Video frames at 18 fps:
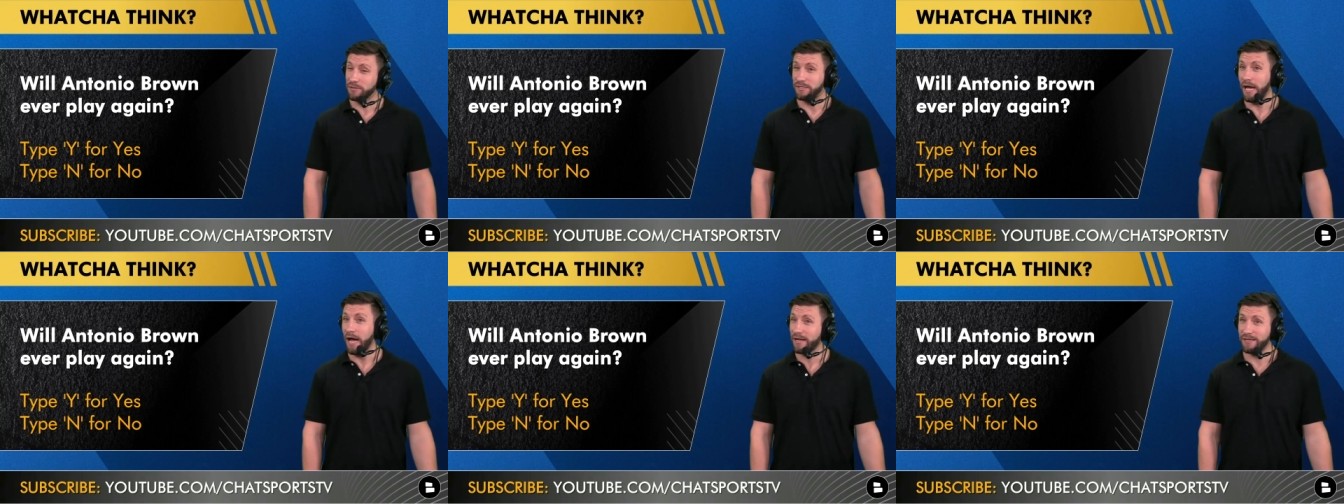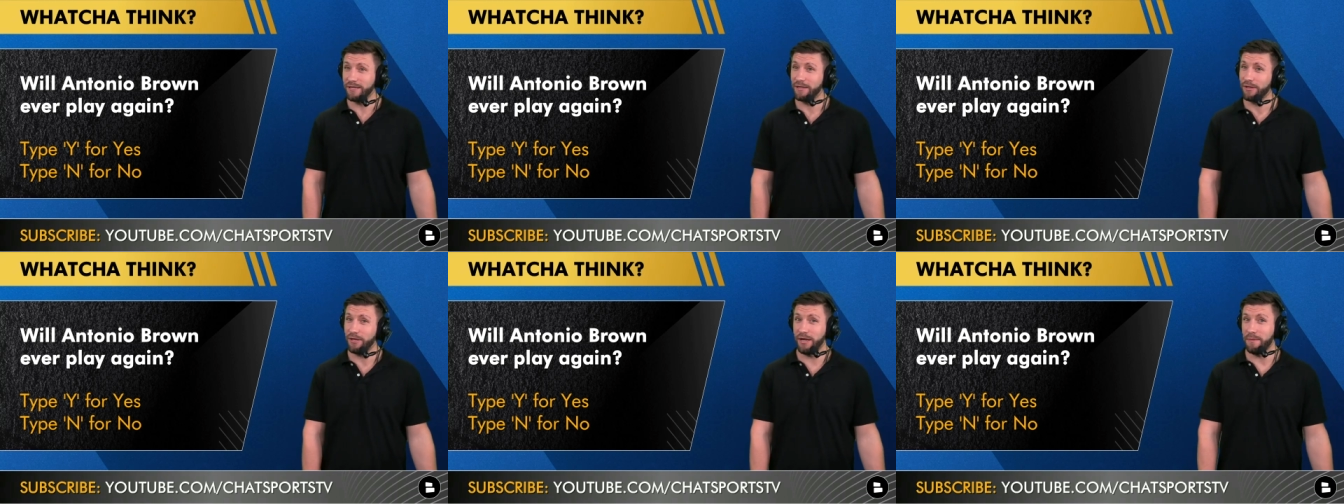
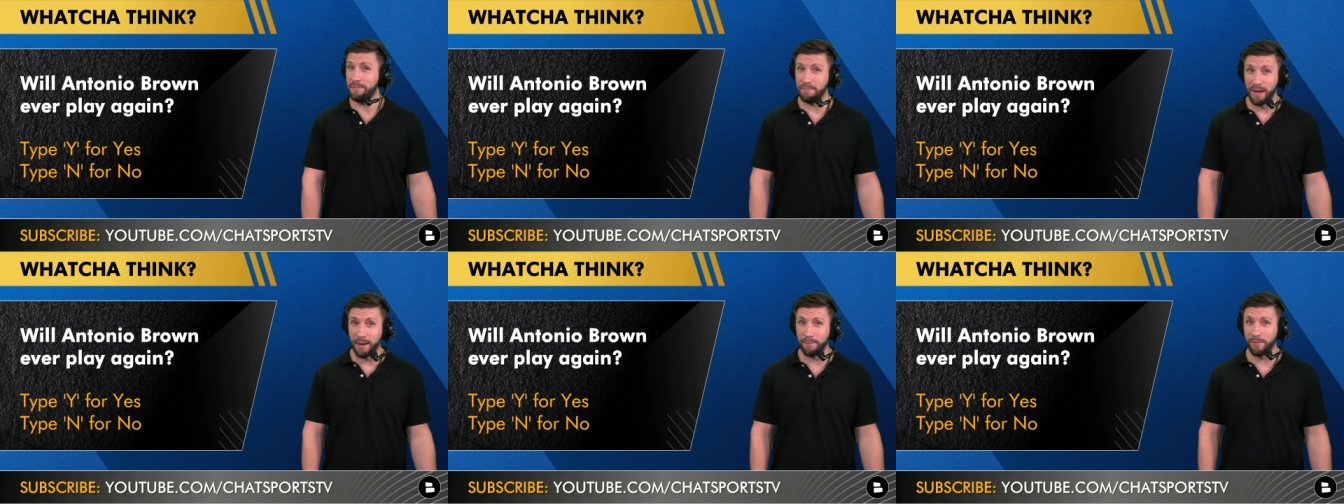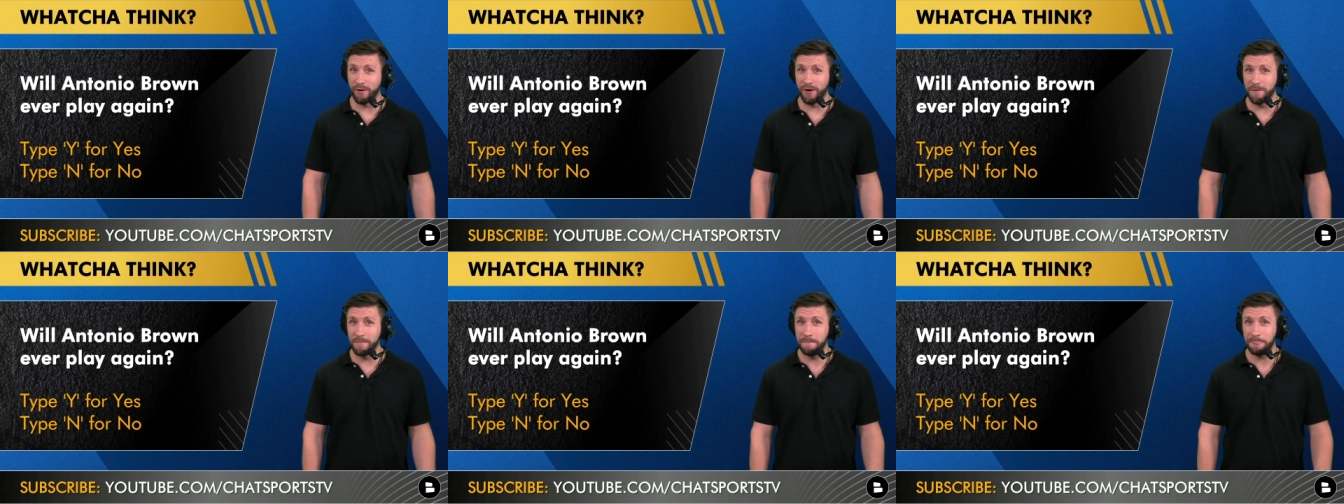technically a
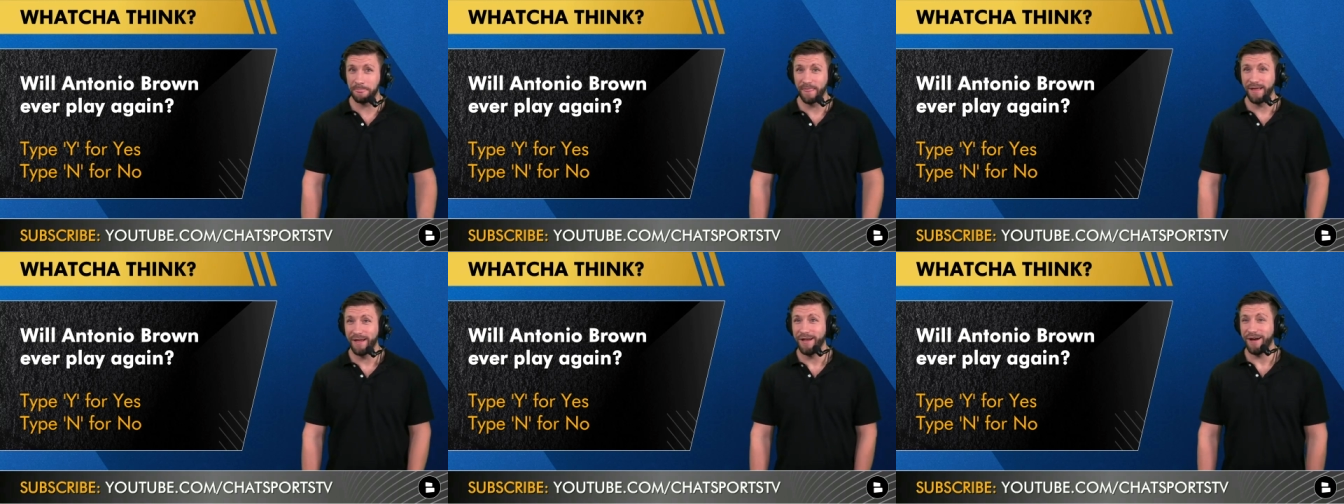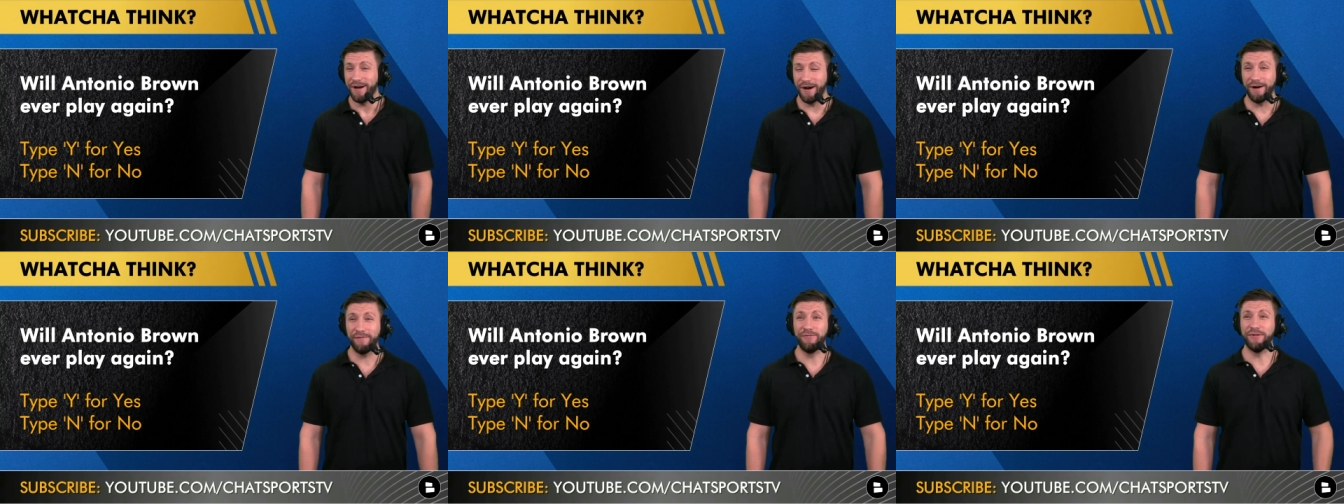member
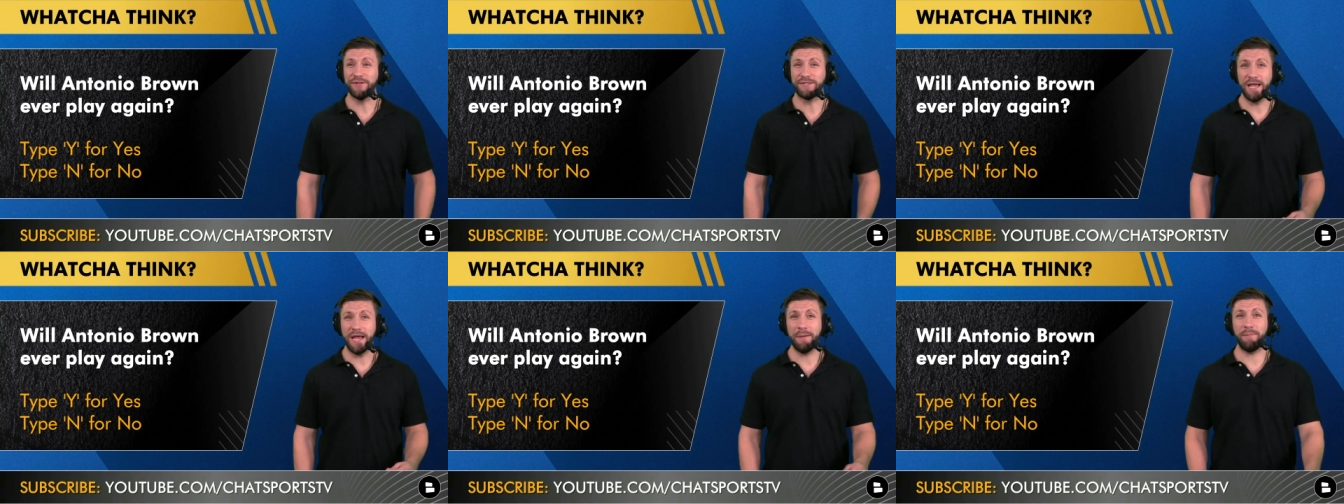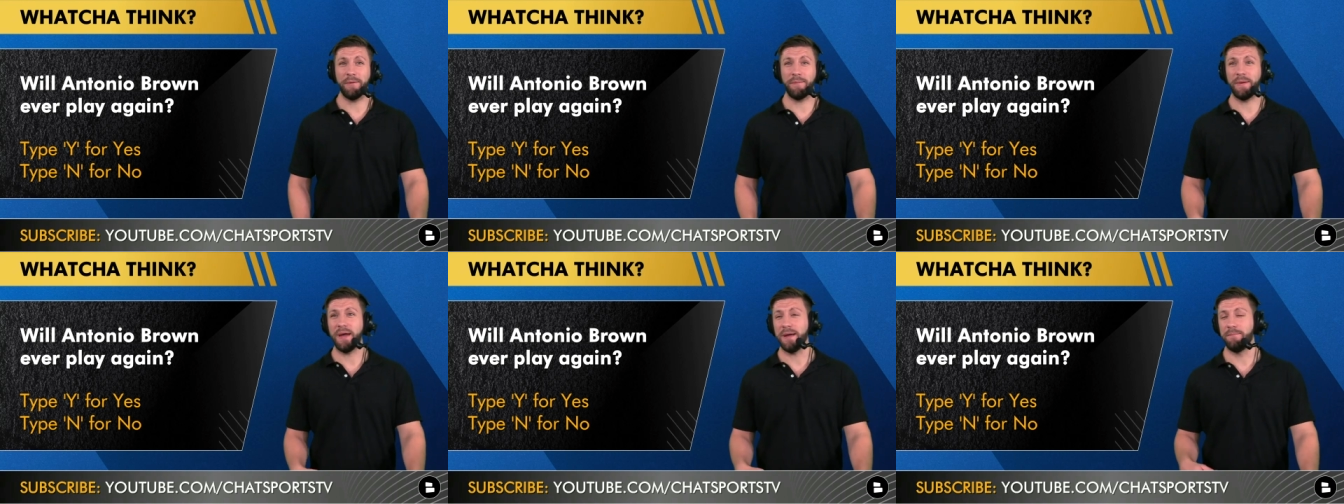of the
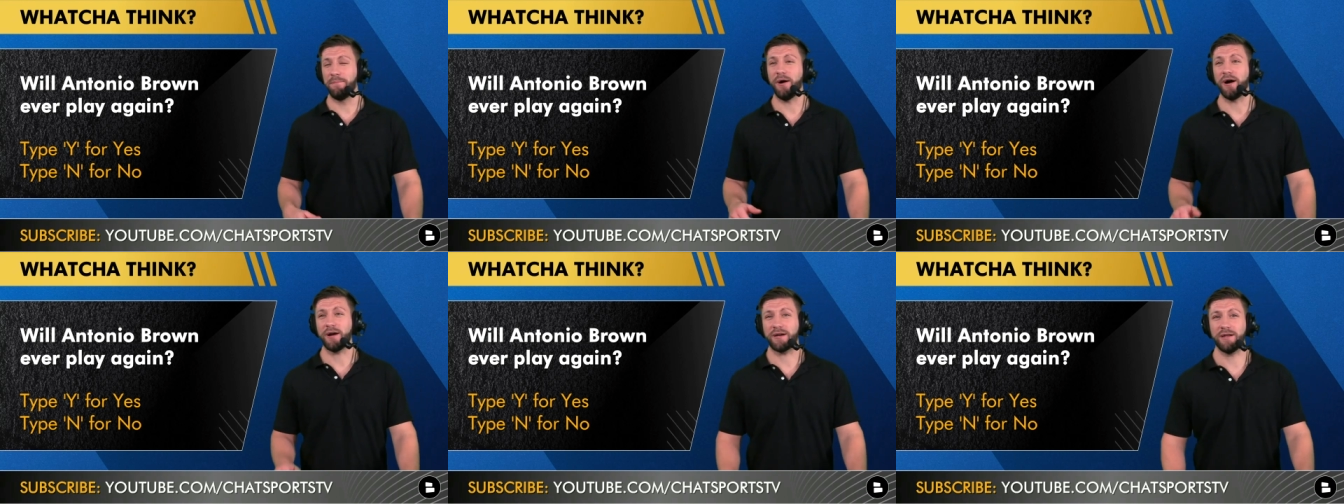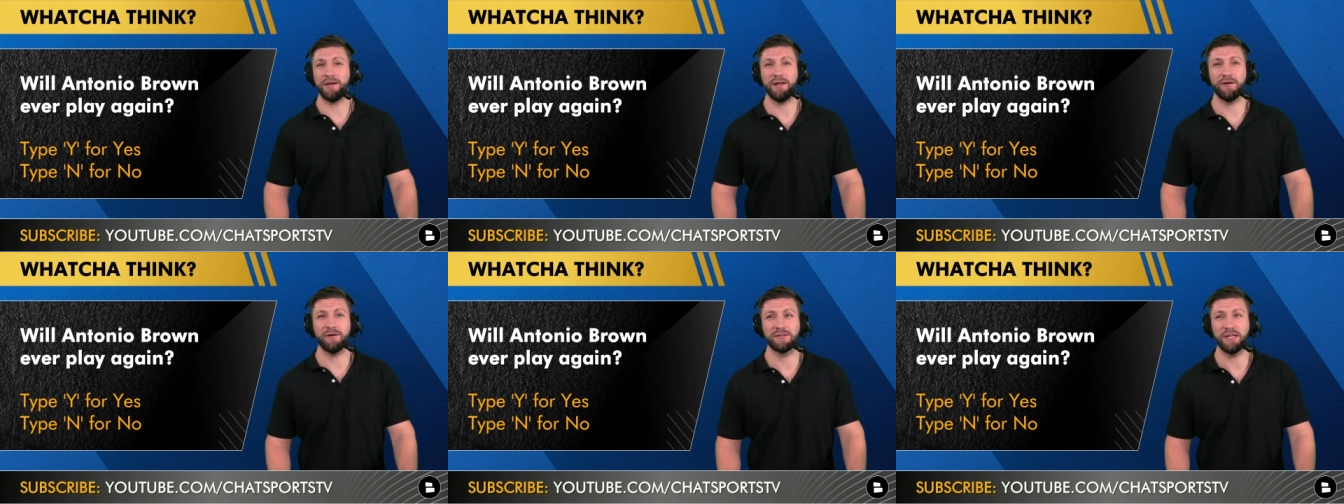Tampa Bay
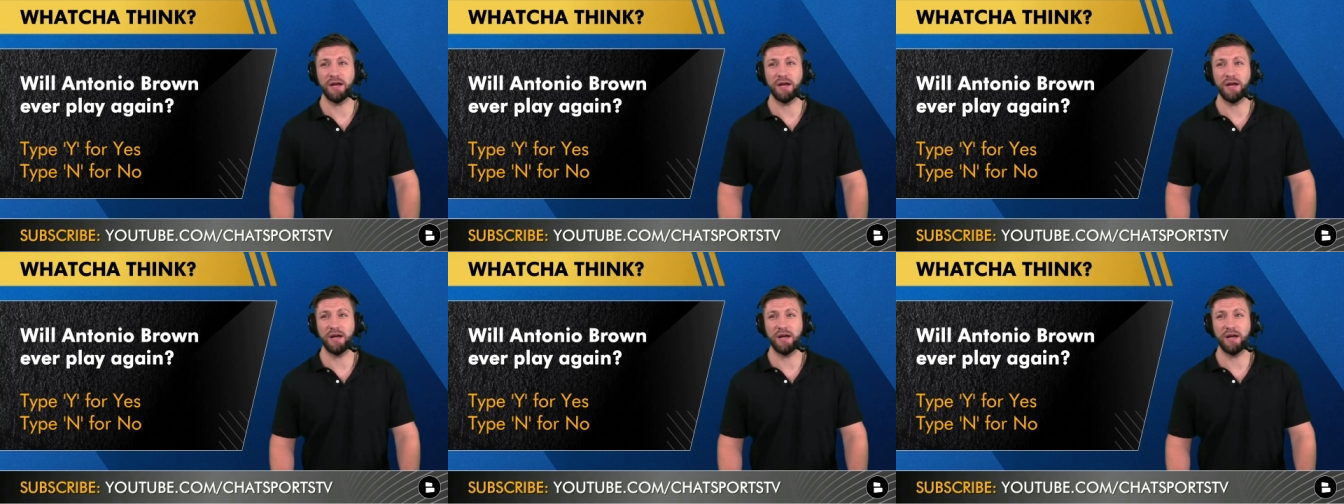Buccaneers.